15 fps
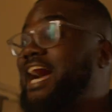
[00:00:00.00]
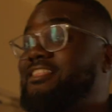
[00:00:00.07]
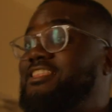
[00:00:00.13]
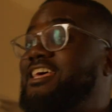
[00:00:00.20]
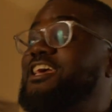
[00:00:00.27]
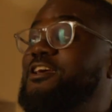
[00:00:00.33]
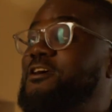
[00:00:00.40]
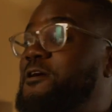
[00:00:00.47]
I
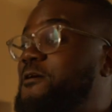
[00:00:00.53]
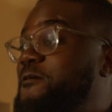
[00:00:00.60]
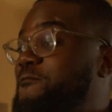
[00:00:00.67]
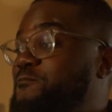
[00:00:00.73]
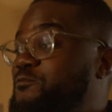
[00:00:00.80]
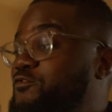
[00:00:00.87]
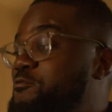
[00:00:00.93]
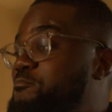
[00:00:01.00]
think
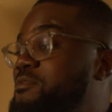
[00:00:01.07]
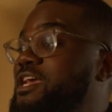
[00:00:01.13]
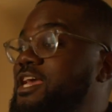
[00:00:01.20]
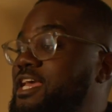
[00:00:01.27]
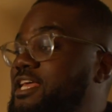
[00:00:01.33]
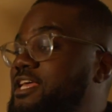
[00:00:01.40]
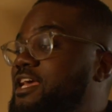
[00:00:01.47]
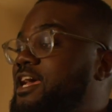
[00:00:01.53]
for
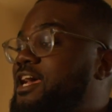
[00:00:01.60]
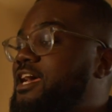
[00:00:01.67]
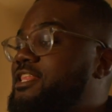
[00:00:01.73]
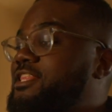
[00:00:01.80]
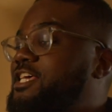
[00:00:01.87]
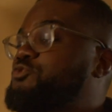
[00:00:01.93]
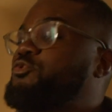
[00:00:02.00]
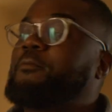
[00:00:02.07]
me,
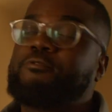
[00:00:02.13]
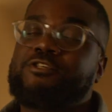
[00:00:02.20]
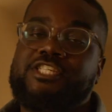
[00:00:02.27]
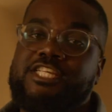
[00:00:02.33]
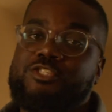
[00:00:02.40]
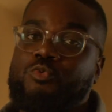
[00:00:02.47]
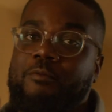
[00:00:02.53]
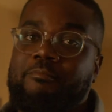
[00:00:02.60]
this
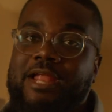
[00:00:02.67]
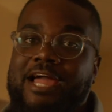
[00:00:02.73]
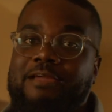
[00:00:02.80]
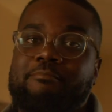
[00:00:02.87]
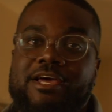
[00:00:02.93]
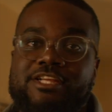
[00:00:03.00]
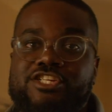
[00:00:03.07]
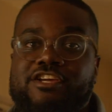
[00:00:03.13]
represents what
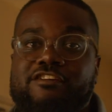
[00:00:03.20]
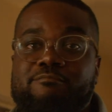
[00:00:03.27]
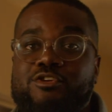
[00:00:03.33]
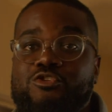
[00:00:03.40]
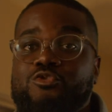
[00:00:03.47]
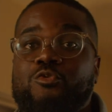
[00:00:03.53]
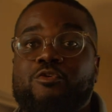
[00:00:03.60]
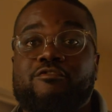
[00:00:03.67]
Blackmagic have
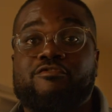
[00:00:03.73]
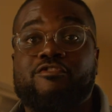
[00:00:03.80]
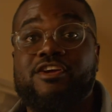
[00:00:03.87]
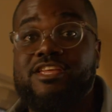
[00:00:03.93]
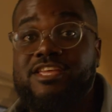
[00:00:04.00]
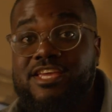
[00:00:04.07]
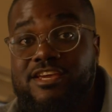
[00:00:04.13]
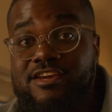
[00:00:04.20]
been doing for
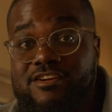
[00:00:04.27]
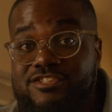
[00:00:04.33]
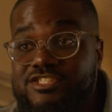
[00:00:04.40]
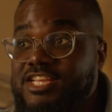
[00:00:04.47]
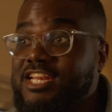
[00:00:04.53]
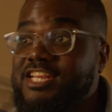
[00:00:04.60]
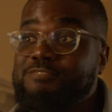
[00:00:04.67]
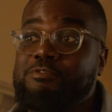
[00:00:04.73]
years,
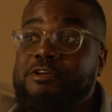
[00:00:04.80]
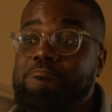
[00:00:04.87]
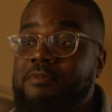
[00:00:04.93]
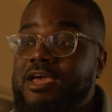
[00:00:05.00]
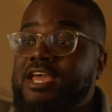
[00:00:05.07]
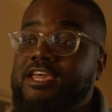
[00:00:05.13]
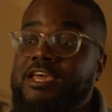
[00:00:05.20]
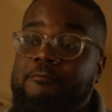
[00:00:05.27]
and has been
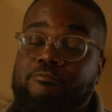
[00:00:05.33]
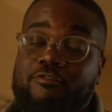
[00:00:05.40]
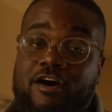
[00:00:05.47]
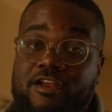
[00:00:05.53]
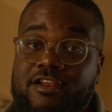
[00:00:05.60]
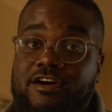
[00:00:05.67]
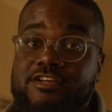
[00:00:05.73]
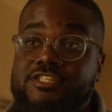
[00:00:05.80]
making
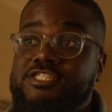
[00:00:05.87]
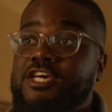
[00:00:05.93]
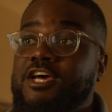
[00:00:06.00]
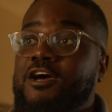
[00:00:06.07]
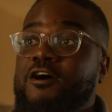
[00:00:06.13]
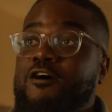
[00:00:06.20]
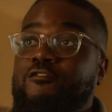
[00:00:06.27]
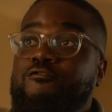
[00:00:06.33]
products
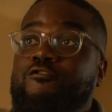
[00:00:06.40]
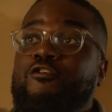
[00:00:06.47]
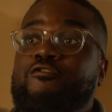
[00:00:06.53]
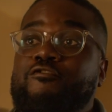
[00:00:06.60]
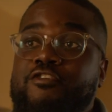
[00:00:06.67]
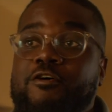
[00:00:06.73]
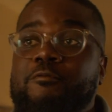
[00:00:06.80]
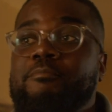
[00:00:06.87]
for
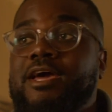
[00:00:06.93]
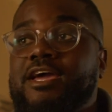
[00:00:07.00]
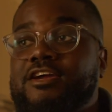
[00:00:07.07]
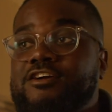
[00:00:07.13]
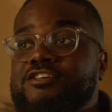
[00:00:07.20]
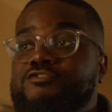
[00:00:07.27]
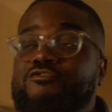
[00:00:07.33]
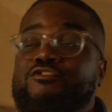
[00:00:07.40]

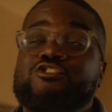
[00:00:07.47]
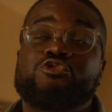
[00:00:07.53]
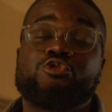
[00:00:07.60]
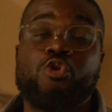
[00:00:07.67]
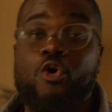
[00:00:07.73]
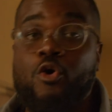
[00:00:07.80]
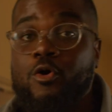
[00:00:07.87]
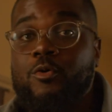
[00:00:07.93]
filmmakers for as
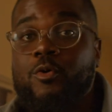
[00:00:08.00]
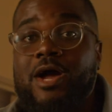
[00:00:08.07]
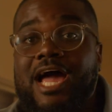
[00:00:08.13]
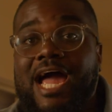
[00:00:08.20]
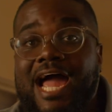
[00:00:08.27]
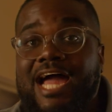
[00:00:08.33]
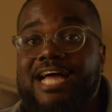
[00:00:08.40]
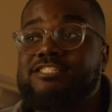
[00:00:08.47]
low
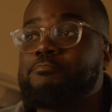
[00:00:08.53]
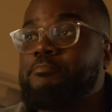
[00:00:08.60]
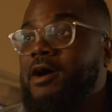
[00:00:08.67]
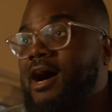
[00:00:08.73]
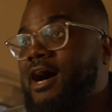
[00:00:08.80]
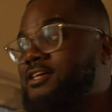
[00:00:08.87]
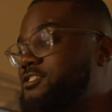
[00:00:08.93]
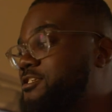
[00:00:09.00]
as
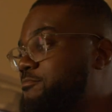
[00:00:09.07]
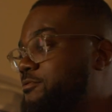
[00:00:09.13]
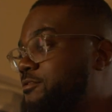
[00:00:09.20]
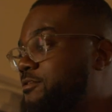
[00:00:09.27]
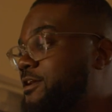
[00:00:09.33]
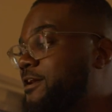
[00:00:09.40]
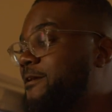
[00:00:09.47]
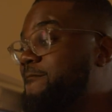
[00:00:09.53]

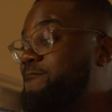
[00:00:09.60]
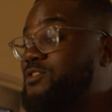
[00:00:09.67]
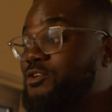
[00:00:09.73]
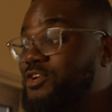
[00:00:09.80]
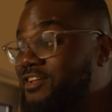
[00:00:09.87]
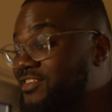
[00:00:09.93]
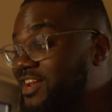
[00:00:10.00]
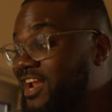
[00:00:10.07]
possible. They're
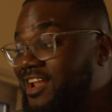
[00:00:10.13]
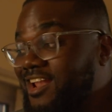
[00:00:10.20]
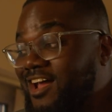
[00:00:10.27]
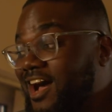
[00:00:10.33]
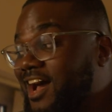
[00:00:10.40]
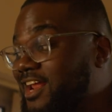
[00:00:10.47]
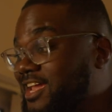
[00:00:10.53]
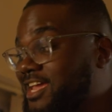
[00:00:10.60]
giving a
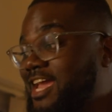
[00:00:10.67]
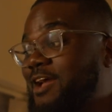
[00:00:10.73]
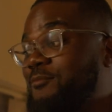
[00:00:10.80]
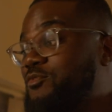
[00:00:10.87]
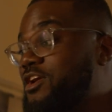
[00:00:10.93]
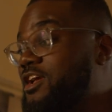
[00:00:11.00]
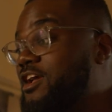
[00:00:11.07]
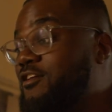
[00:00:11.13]
lot of
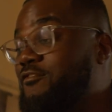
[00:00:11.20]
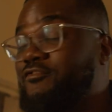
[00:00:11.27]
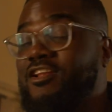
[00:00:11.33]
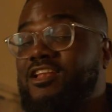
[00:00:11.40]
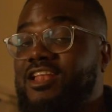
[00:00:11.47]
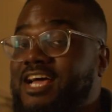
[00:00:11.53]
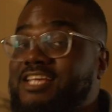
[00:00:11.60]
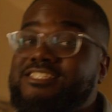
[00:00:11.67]
camera here for
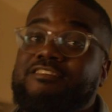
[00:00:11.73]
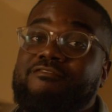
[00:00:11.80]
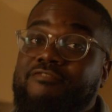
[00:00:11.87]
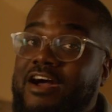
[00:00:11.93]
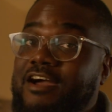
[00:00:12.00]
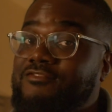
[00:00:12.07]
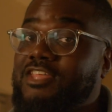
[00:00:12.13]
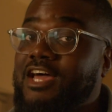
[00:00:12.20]
less than
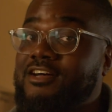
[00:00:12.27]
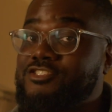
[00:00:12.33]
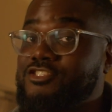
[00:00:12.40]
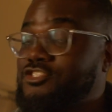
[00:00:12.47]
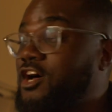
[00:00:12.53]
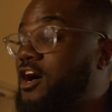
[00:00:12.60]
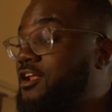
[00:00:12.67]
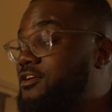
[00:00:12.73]

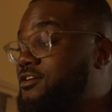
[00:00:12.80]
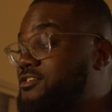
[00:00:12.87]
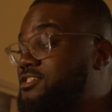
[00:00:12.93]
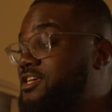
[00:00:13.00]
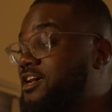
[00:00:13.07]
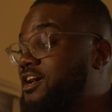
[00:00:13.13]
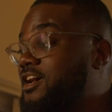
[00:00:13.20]
$5,000.